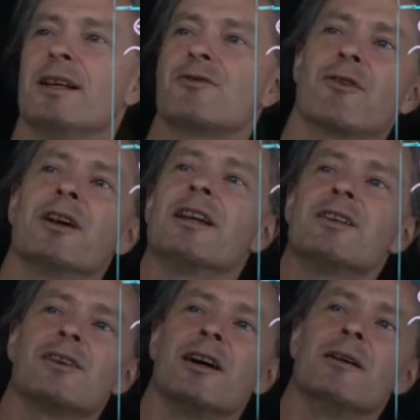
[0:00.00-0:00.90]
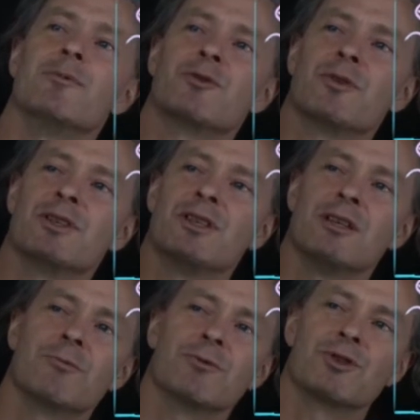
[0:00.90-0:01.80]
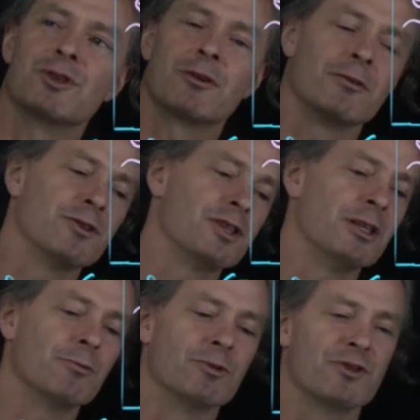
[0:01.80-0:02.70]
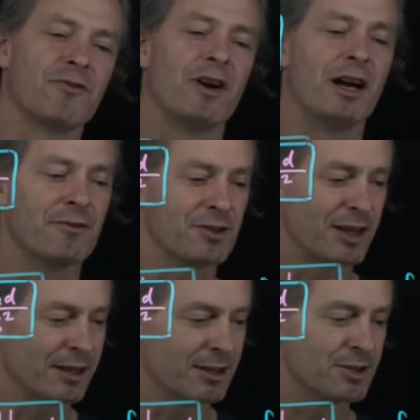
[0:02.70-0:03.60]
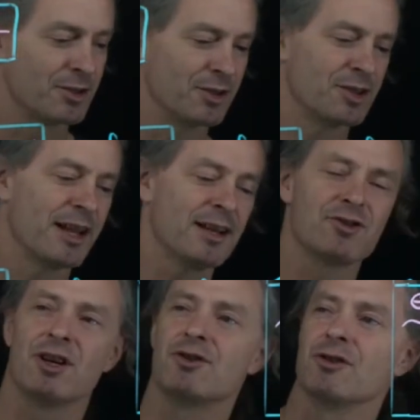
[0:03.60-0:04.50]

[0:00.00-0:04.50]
for any time between t equals 0 and t equals 5 seconds. So the tangential